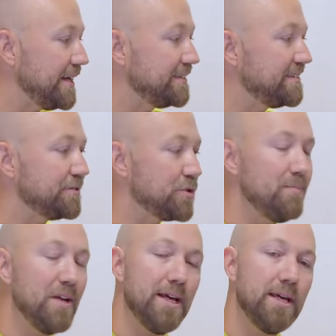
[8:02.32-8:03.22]

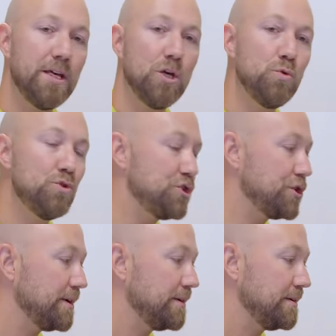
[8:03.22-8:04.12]
extremely
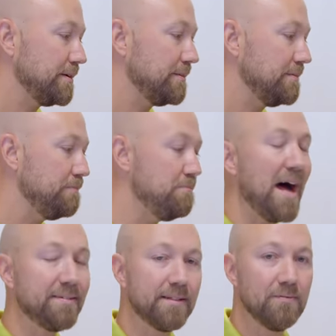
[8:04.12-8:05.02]
huge,
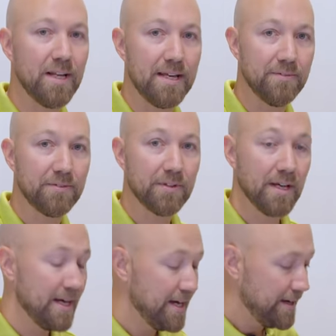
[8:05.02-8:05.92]
massive leaves,
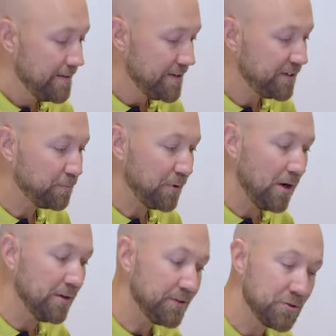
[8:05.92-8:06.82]
this
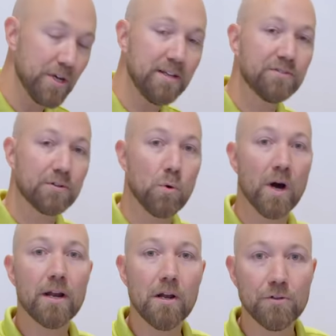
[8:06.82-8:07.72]
plant drinks
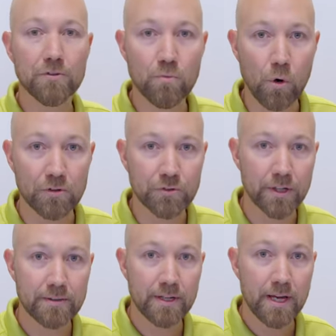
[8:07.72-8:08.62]
quite a lot of
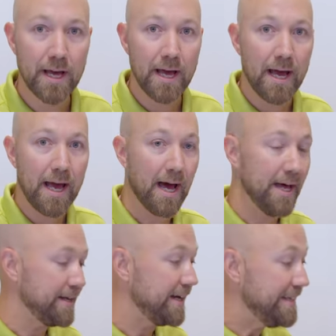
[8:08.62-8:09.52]
water.
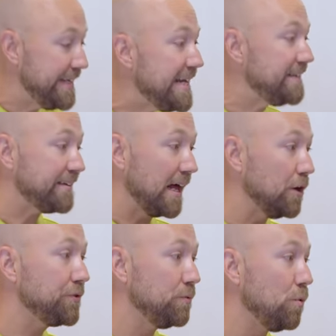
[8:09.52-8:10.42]
And it needs a
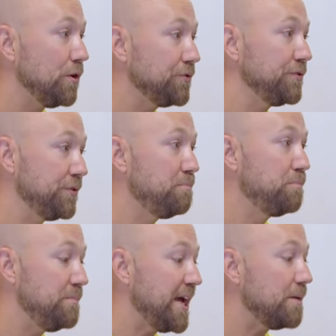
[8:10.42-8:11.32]
lot of water to
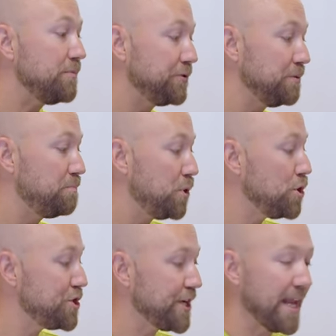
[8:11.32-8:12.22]
be able to
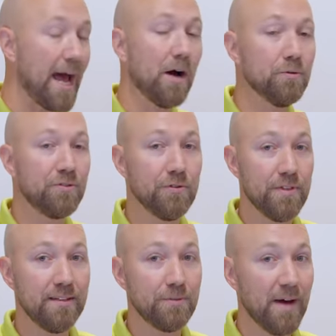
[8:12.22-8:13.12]
push it out to
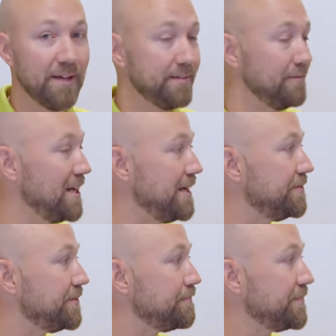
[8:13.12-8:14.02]
these massive
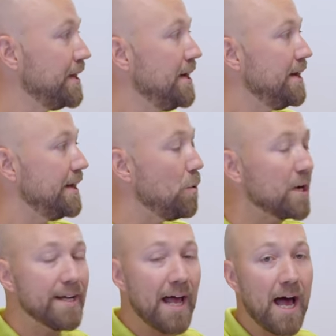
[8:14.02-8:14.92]
leaves. Now,
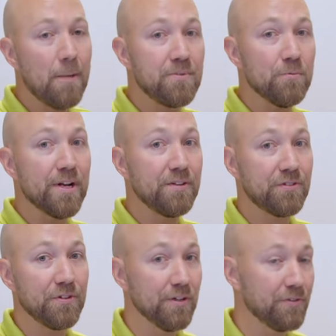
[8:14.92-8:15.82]
what can happen when it
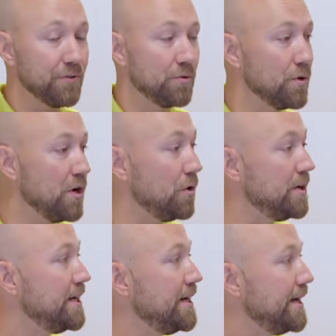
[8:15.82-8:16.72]
starts to
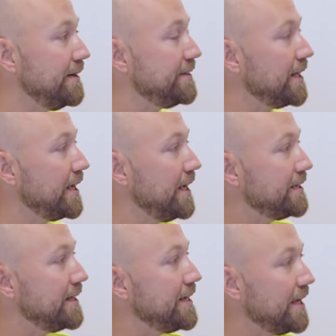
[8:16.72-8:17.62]
grow is that
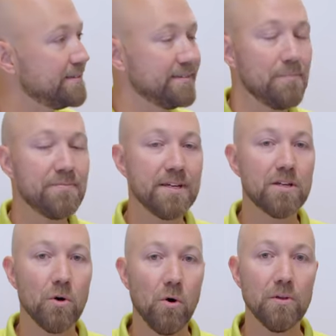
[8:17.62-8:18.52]
it can get
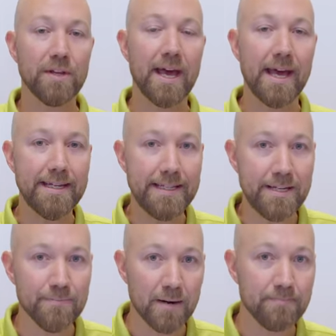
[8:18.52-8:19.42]
something called
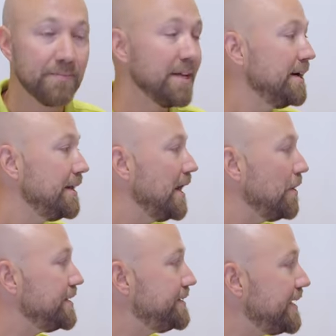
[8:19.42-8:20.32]
edema.
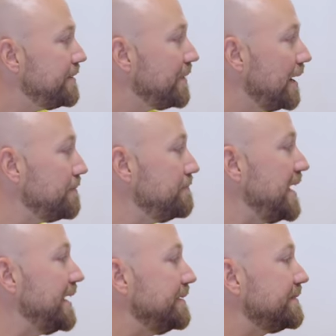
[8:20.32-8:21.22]
Now, edema
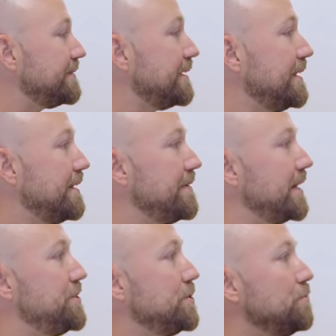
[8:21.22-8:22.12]
means
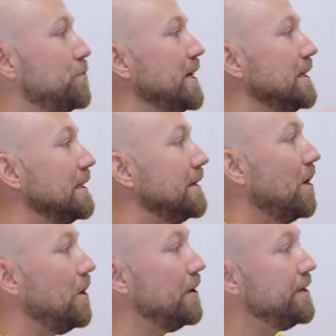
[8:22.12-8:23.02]
that you will,
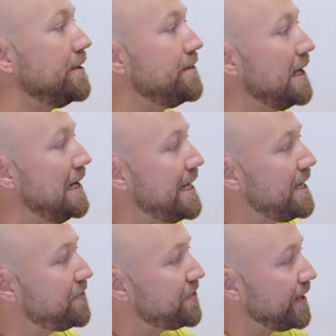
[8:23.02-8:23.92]
on the
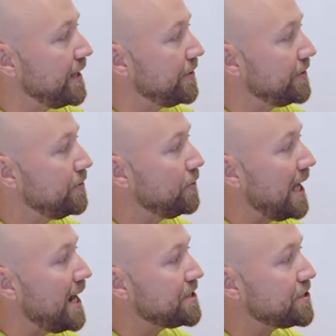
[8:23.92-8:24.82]
leaves here, you will
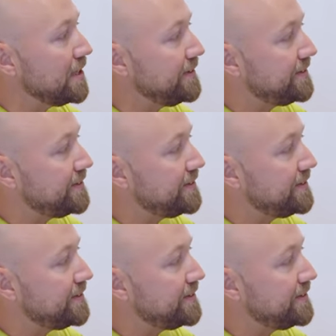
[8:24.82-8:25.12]
actually